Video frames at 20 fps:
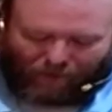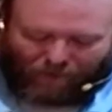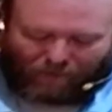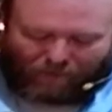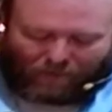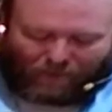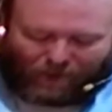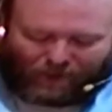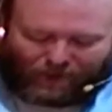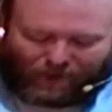
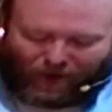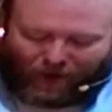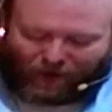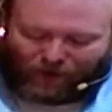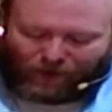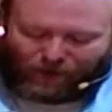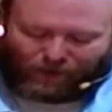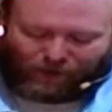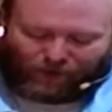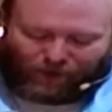My
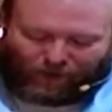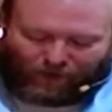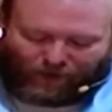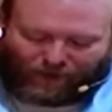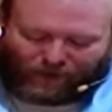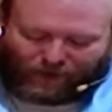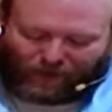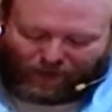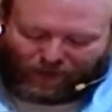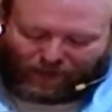challenge for you this
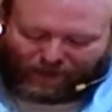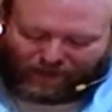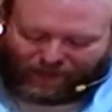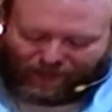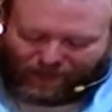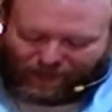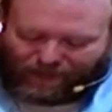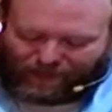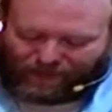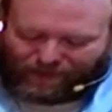week is
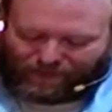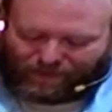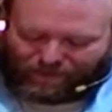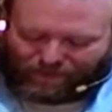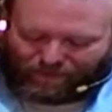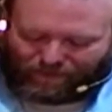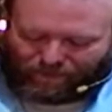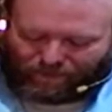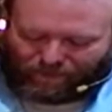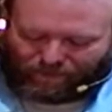this.
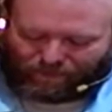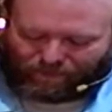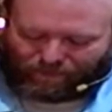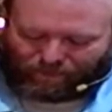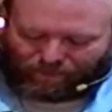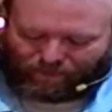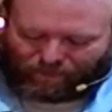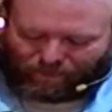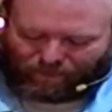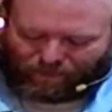
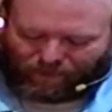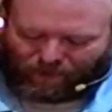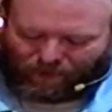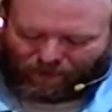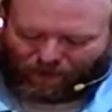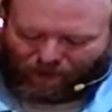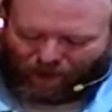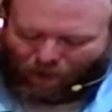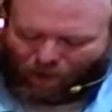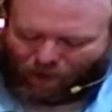
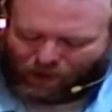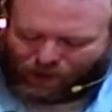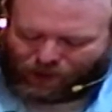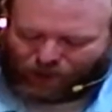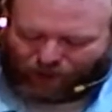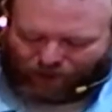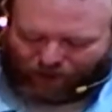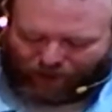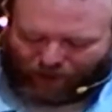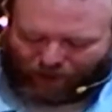I want you
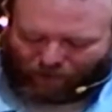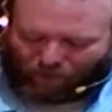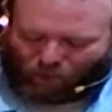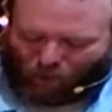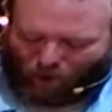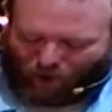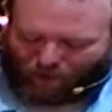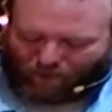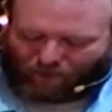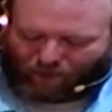to think of
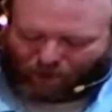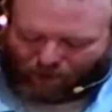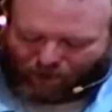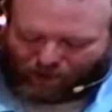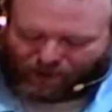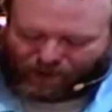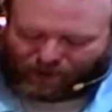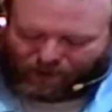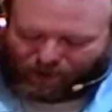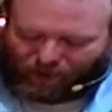one
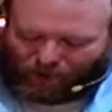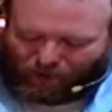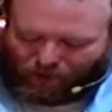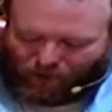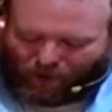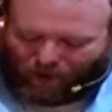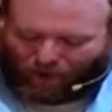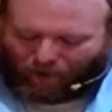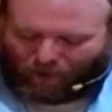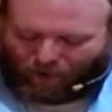person you
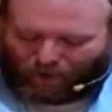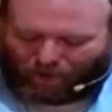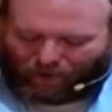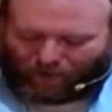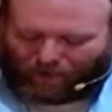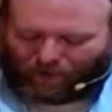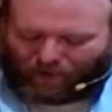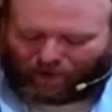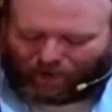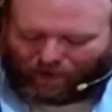know
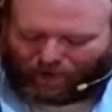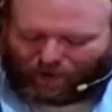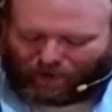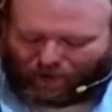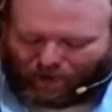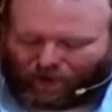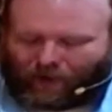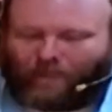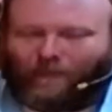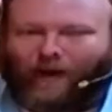
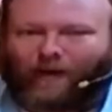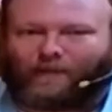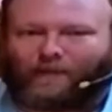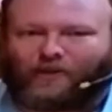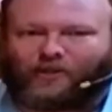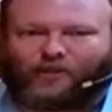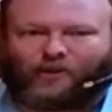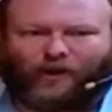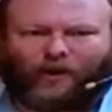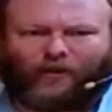that might be
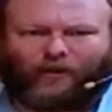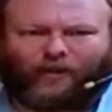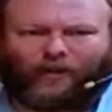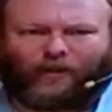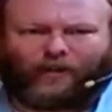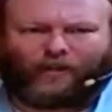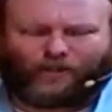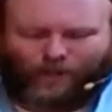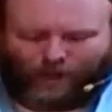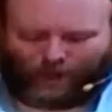struggling
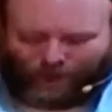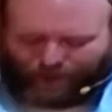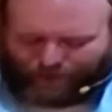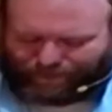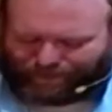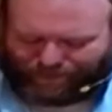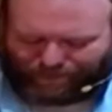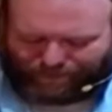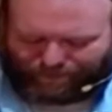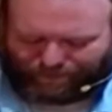this year,
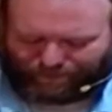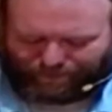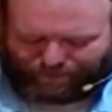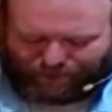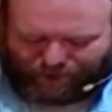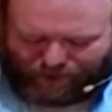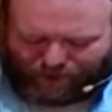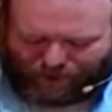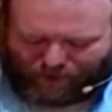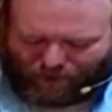
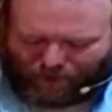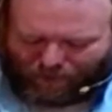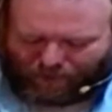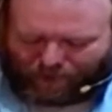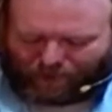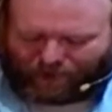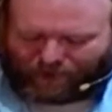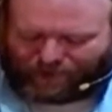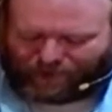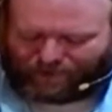just one
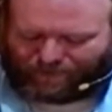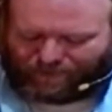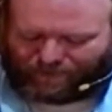person,